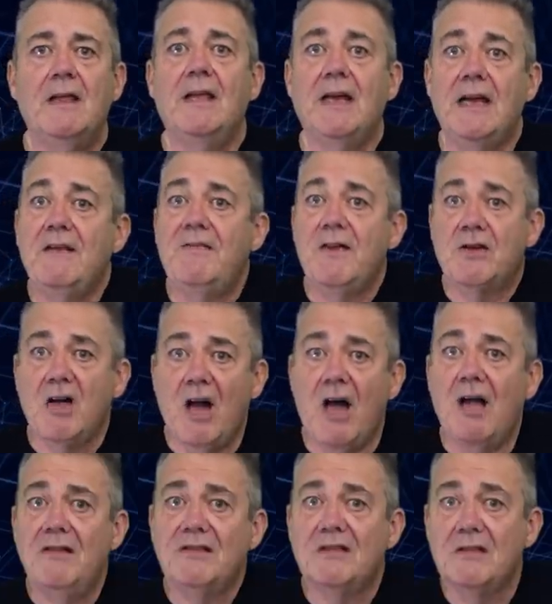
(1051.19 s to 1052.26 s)
And if you
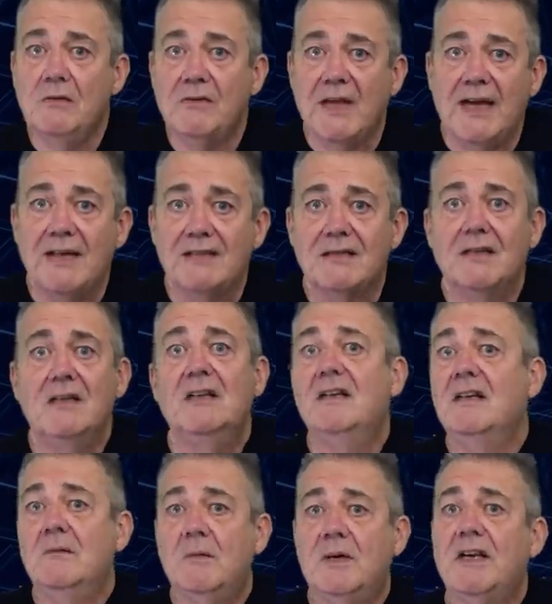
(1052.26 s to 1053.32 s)
can't do that,
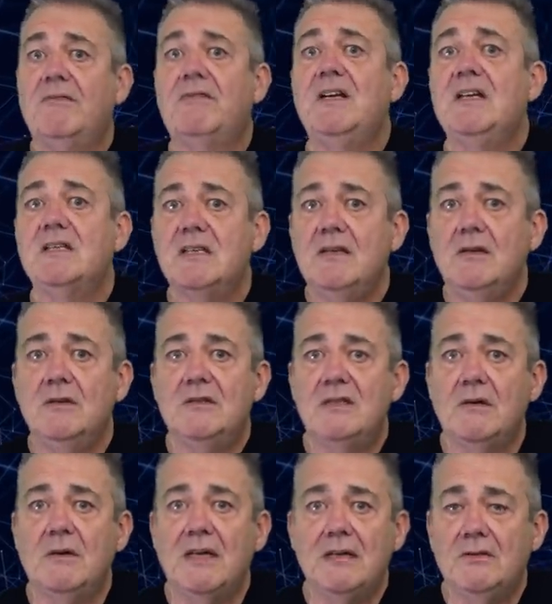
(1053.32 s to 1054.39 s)
whatever it is that you're
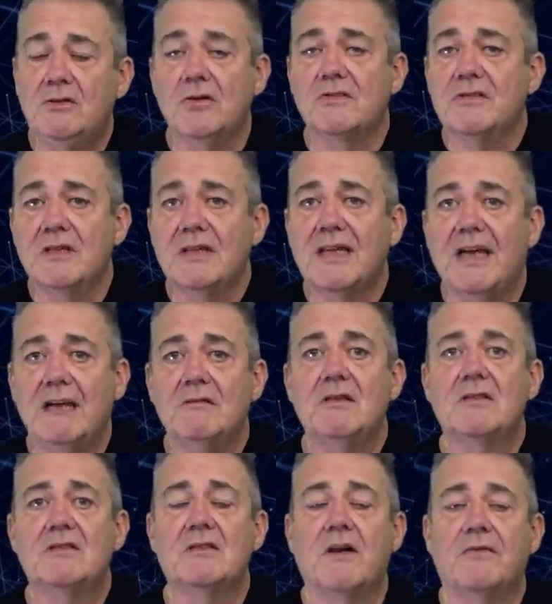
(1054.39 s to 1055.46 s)
doing doesn't count
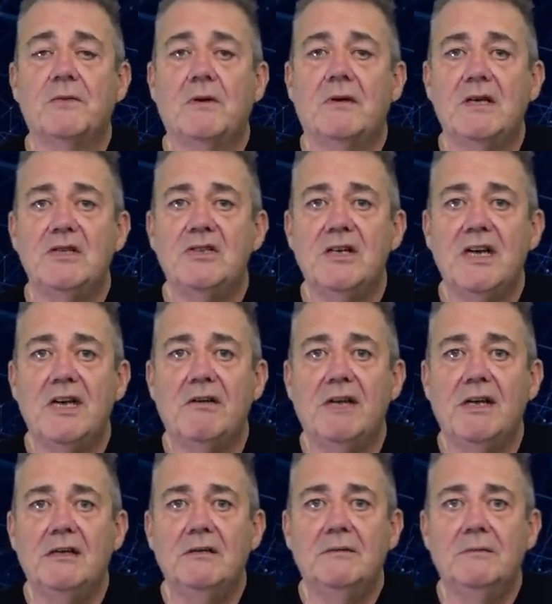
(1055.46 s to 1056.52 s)
as software
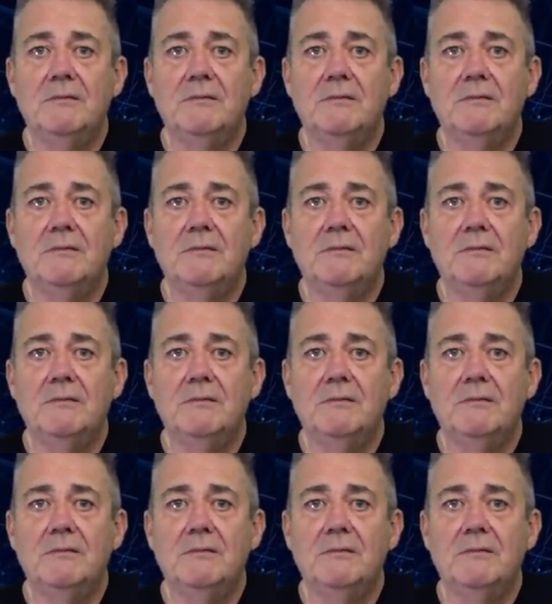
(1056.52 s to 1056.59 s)
engineering.